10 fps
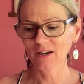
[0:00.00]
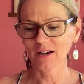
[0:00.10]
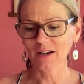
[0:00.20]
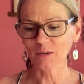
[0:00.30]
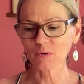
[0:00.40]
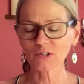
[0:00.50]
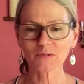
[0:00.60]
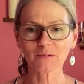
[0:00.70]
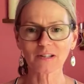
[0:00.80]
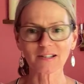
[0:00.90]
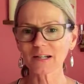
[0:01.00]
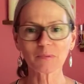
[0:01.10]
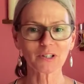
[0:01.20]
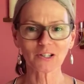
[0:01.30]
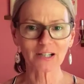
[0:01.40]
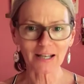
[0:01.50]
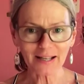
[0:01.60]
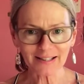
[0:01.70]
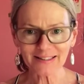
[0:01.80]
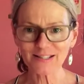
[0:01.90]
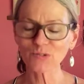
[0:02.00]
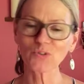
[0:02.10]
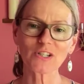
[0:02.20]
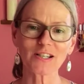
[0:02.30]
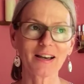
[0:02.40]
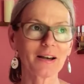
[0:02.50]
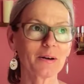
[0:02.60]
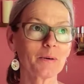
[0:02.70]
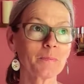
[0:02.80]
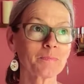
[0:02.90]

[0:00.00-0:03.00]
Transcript: uh, what's is anybody going to like this video?